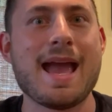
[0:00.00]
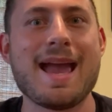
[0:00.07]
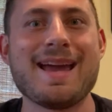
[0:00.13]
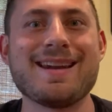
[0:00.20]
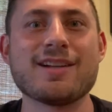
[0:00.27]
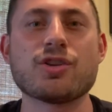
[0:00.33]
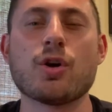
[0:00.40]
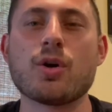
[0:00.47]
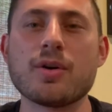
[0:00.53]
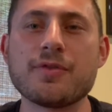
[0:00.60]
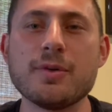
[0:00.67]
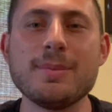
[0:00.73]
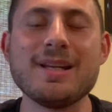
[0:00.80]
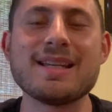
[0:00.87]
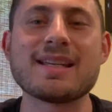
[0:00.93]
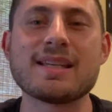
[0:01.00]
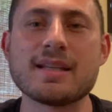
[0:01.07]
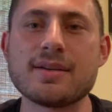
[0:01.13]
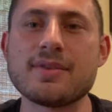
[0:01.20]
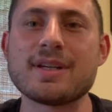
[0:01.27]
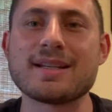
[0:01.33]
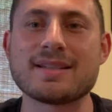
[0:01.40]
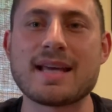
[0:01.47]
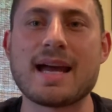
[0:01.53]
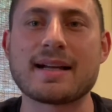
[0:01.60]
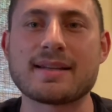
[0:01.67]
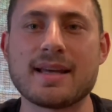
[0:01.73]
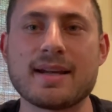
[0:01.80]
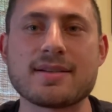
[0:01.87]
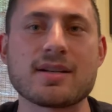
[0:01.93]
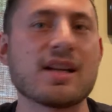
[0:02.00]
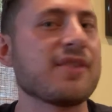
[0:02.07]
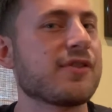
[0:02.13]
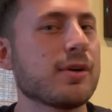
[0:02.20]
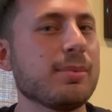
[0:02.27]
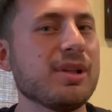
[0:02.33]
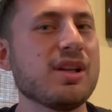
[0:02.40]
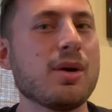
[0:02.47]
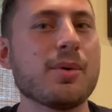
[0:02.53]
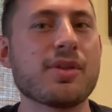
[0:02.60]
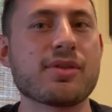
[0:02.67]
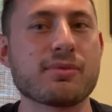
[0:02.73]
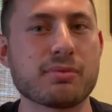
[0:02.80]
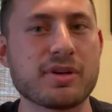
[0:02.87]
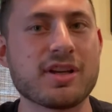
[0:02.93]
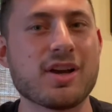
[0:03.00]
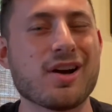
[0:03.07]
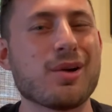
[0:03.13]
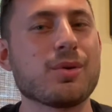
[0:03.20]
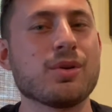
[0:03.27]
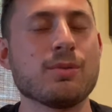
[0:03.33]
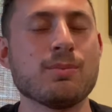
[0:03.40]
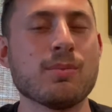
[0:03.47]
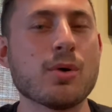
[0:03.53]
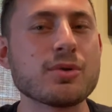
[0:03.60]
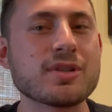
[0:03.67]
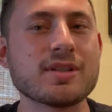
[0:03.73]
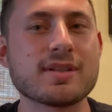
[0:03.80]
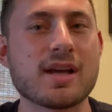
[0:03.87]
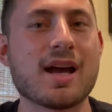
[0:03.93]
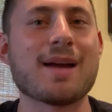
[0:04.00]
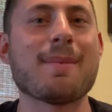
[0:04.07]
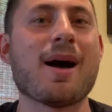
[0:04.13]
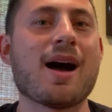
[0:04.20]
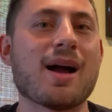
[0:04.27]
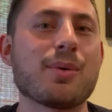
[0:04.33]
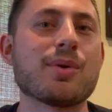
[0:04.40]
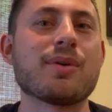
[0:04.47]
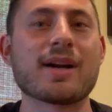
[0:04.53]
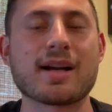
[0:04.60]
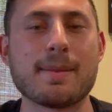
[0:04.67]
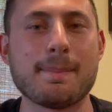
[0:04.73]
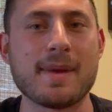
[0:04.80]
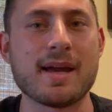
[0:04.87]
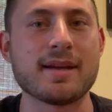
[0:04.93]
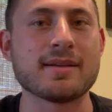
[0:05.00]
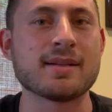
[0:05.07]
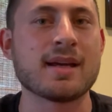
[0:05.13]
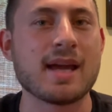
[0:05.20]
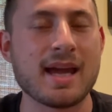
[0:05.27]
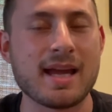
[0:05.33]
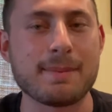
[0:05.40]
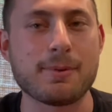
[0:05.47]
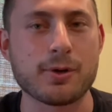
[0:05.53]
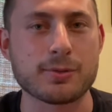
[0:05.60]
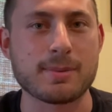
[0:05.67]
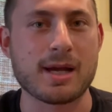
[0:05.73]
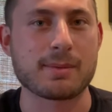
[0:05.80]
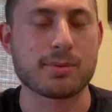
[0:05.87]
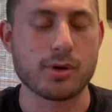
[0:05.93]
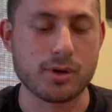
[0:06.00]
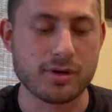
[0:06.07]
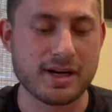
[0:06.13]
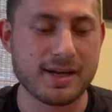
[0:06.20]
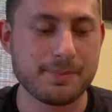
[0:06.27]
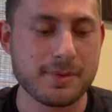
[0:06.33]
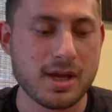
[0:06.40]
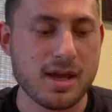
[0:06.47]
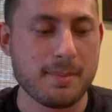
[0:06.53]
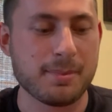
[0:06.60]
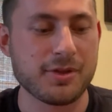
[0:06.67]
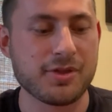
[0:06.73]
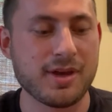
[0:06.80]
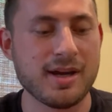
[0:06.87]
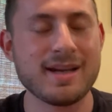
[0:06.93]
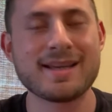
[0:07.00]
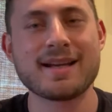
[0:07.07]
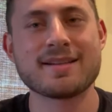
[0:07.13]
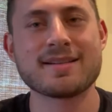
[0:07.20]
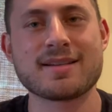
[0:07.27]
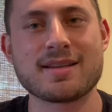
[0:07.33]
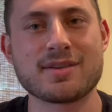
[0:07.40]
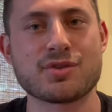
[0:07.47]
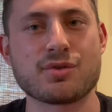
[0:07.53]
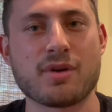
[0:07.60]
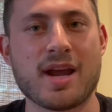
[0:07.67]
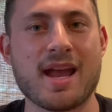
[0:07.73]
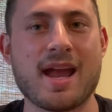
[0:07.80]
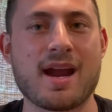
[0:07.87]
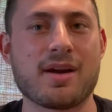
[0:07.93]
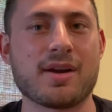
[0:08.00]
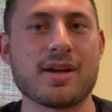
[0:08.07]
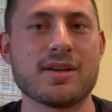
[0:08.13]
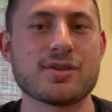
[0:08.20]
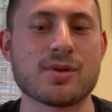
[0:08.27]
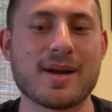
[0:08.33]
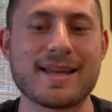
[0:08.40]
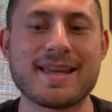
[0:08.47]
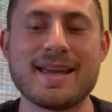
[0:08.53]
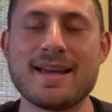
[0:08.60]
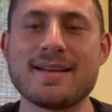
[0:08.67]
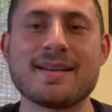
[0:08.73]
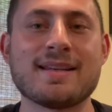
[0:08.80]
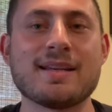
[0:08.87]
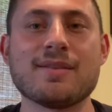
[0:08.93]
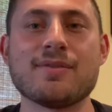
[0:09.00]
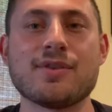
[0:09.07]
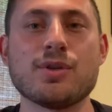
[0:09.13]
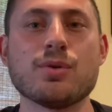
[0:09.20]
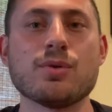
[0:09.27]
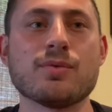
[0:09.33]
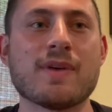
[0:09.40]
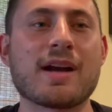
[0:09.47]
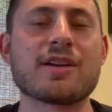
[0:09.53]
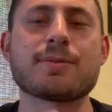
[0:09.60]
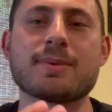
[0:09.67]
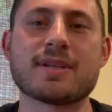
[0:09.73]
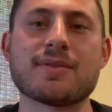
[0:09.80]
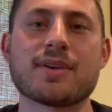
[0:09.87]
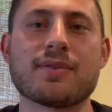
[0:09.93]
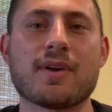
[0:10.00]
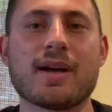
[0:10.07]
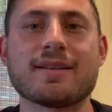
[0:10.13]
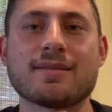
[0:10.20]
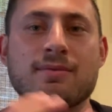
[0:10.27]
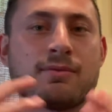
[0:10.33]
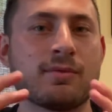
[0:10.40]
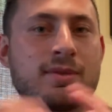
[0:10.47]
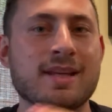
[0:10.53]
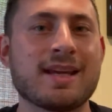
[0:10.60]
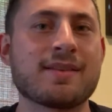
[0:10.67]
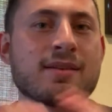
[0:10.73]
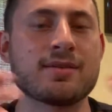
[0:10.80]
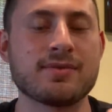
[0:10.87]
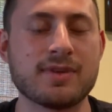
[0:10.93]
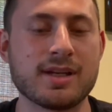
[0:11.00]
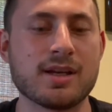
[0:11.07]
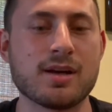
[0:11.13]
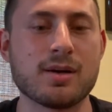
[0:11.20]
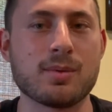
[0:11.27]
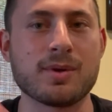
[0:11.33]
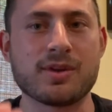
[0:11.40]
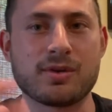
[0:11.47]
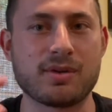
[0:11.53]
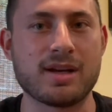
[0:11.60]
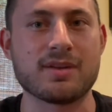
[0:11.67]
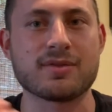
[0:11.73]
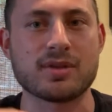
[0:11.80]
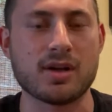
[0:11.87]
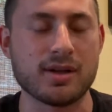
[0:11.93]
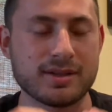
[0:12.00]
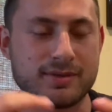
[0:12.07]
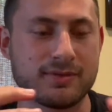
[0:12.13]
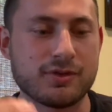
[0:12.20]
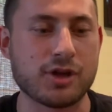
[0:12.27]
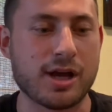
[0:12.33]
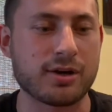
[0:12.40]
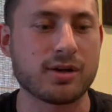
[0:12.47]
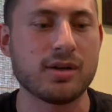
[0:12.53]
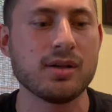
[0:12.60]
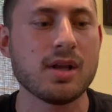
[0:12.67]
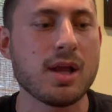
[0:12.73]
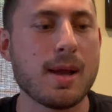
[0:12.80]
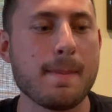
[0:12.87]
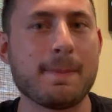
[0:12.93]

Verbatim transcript: And it's hard for me to give an exact answer. If you're below a 3.0, most of the time I would recommend a postbac program. But then it gets this gray area, so I can't give you very specific advice. Take this video with a grain of salt, it's general.